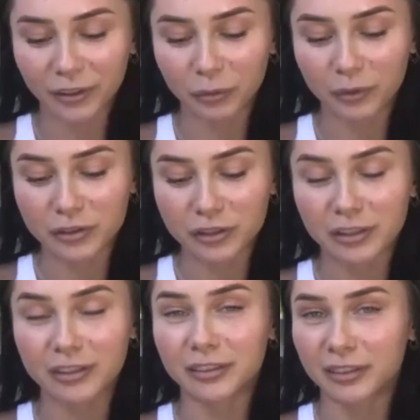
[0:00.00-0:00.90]
it was
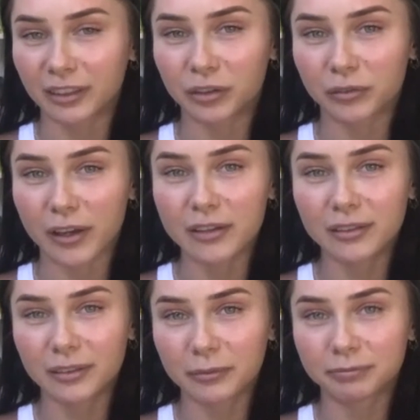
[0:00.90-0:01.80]
just the 6 of
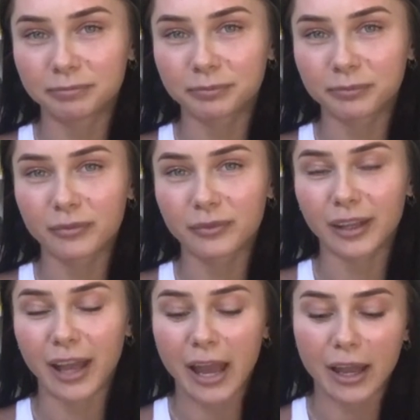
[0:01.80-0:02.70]
us.
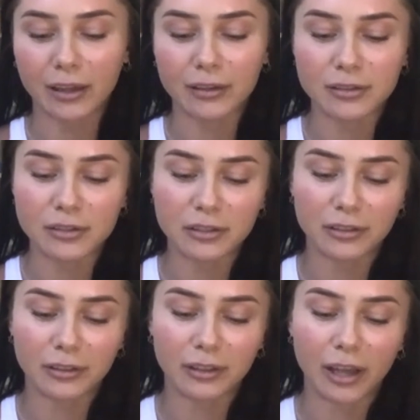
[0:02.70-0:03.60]
And
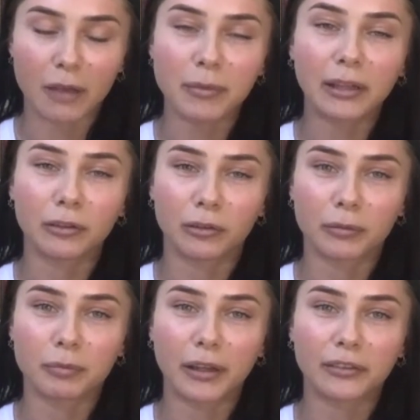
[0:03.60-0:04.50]
I mean, look,
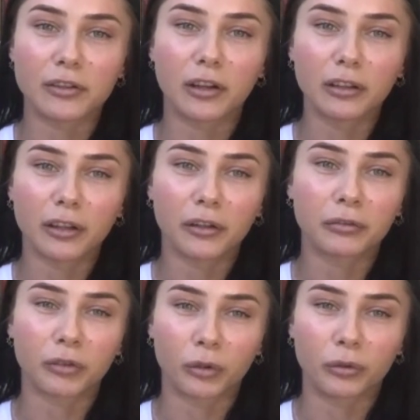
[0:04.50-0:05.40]
there's not a lot of
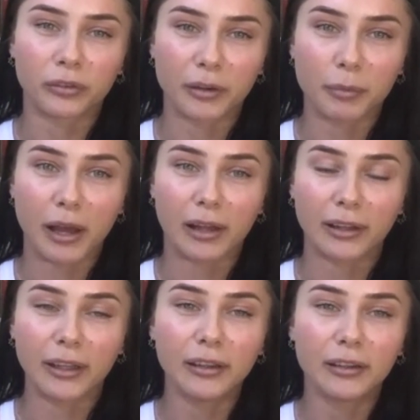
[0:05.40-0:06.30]
rules in
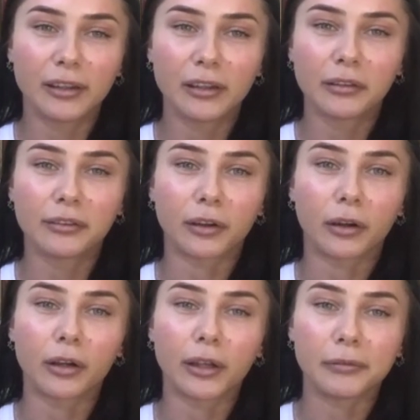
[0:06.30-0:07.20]
Bali.
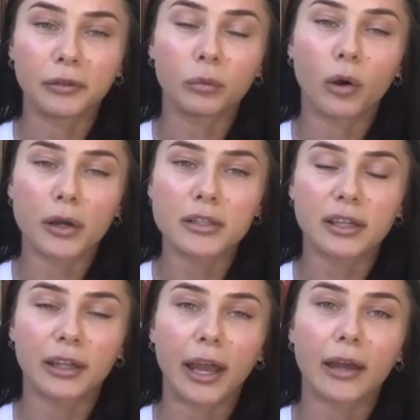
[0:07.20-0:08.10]
So if you wanted to
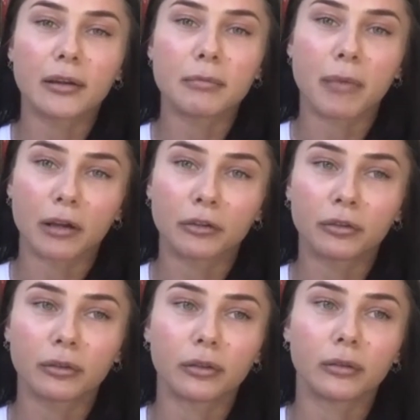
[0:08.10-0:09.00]
get
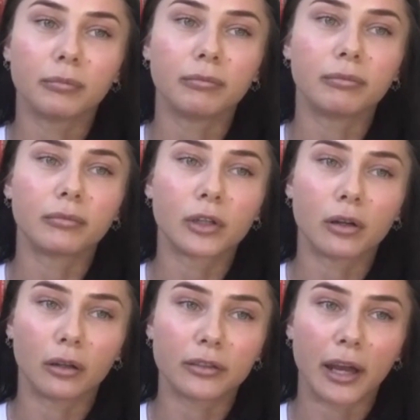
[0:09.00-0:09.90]
mushroom
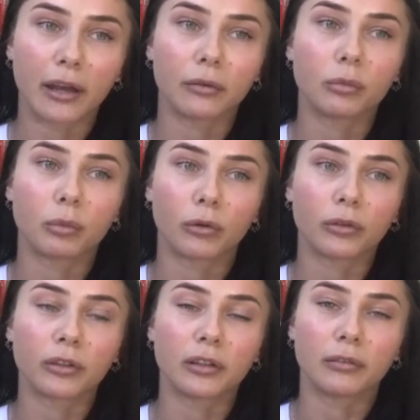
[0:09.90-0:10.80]
cocktails brought
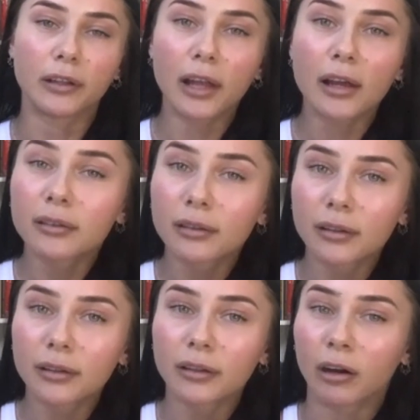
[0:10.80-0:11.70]
to the villa
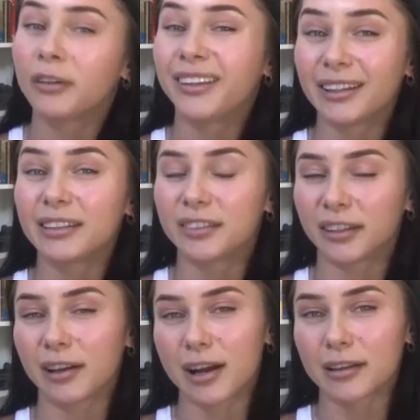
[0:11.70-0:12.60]
on
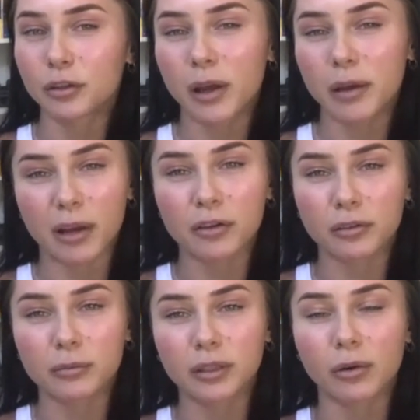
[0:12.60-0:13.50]
Gili Island, where
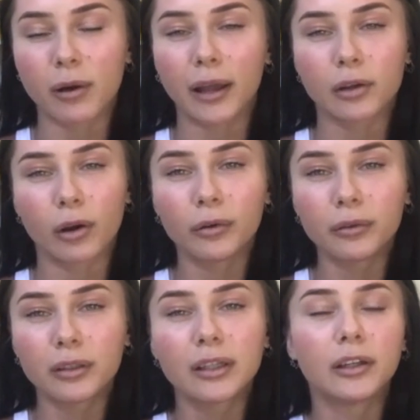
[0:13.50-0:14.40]
mushrooms are quite known,
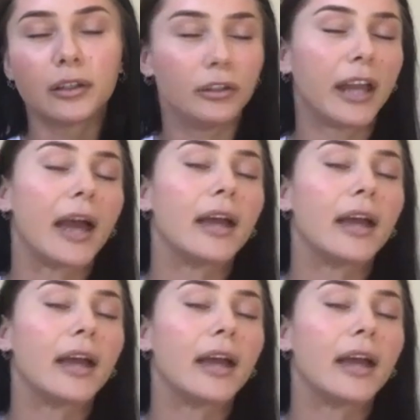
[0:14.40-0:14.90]
you can.